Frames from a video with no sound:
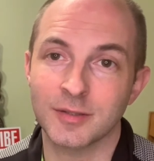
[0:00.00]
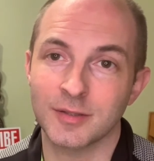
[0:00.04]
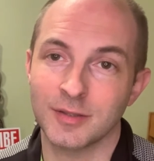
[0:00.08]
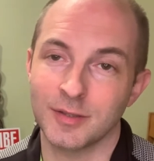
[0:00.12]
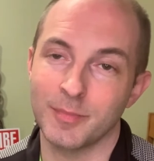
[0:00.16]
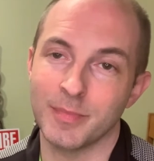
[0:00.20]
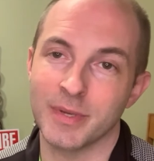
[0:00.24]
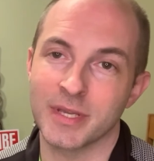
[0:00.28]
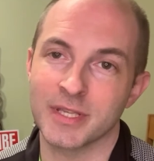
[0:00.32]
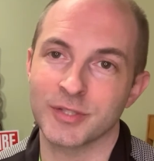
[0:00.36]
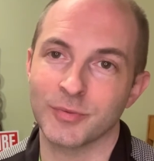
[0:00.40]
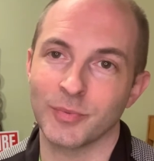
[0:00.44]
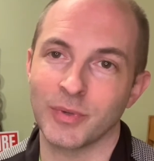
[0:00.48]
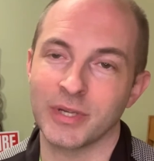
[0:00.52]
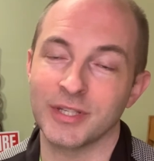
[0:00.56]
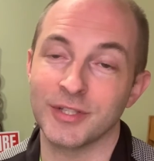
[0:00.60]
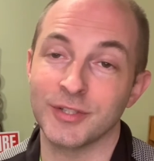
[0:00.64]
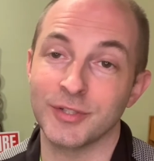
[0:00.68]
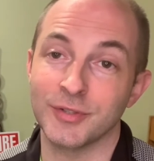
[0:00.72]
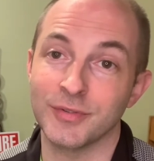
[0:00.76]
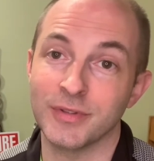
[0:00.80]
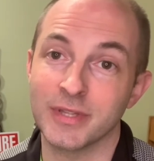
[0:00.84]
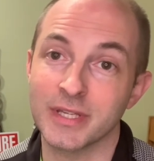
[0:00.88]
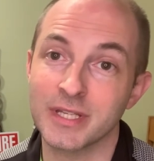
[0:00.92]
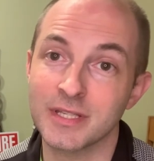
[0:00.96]
The best way to
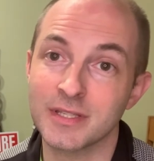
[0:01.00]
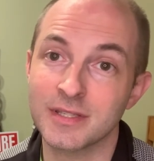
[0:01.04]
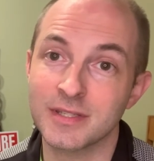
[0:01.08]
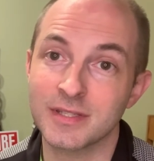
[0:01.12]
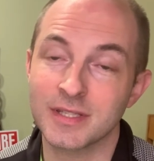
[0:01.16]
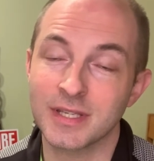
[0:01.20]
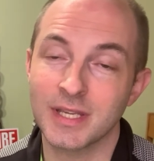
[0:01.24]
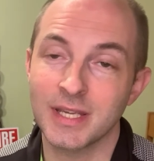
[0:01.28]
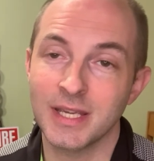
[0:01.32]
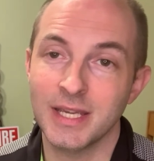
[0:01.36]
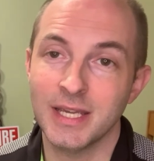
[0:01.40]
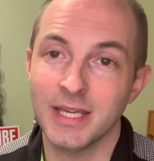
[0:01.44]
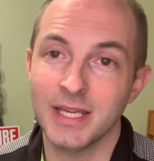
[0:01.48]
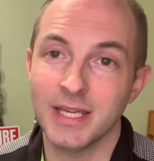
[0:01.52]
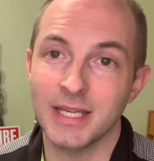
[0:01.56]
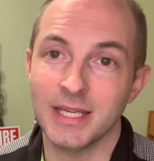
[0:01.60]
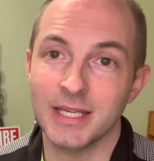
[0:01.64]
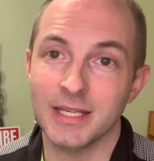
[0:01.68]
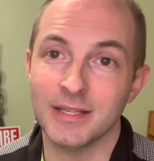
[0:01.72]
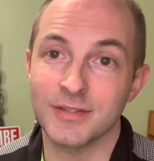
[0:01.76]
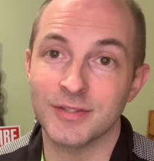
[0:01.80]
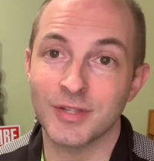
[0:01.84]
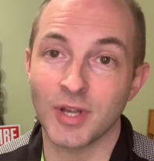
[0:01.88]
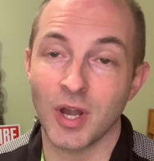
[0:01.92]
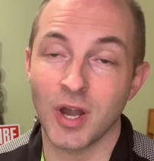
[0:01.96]
do this
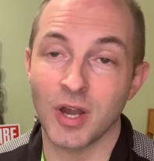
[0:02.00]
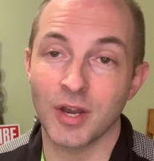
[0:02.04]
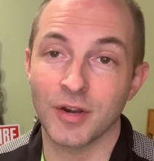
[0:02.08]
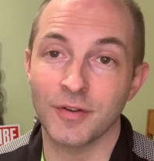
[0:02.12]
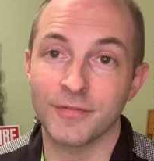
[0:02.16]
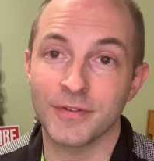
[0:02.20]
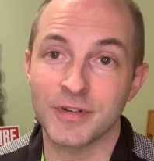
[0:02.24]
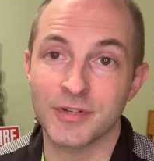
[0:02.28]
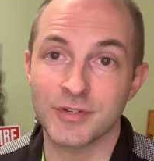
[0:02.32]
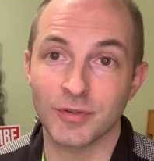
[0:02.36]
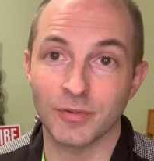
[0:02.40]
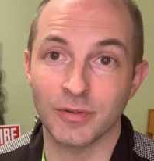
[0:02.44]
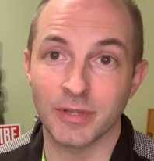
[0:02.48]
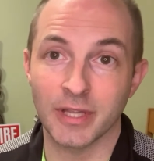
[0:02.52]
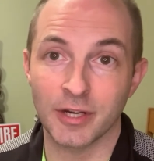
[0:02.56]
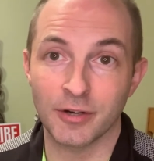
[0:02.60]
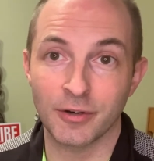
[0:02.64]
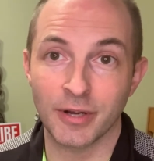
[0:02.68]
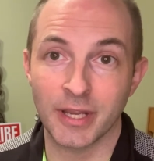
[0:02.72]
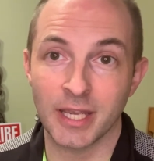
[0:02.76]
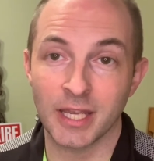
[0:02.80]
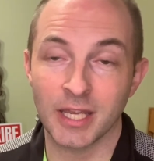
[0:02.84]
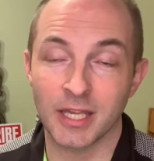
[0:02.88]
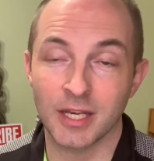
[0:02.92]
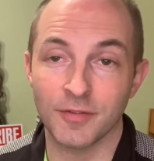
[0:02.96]
is on official
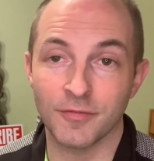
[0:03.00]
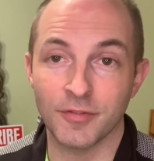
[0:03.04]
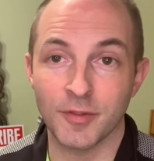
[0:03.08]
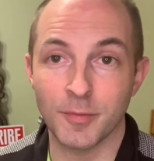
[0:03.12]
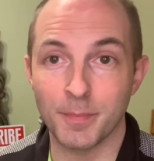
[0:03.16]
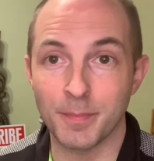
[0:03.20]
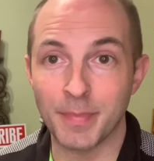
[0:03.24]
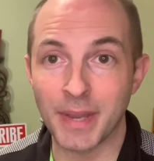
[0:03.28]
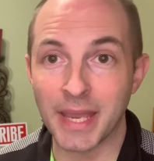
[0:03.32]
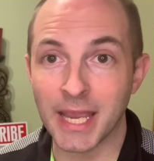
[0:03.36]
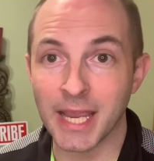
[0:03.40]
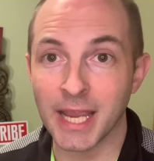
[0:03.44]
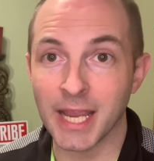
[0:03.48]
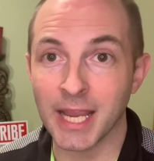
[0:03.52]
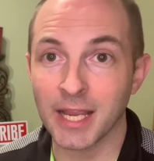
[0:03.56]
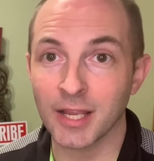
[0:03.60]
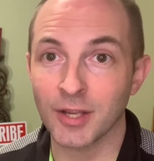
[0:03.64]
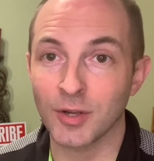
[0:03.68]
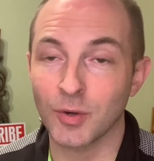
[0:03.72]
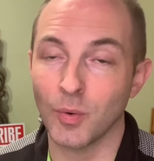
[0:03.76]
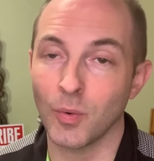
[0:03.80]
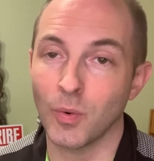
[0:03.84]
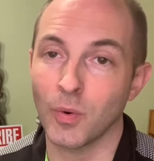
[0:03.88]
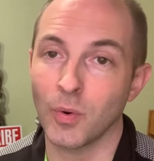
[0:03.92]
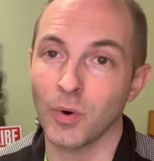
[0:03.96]
letterhead of the
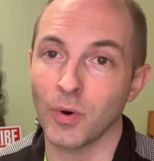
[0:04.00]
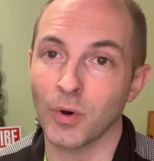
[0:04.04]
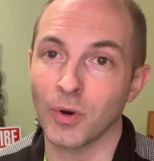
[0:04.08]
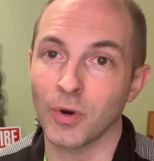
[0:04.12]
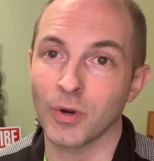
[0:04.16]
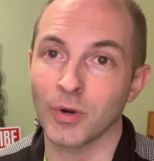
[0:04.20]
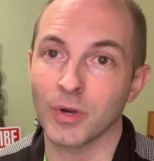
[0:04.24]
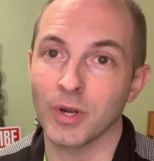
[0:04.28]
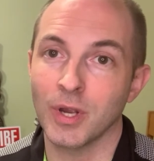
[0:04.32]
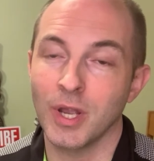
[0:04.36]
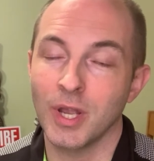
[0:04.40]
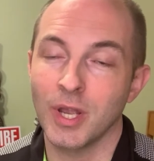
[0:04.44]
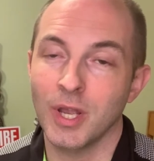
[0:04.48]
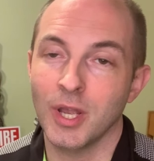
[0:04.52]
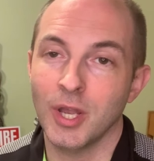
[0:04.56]
bank or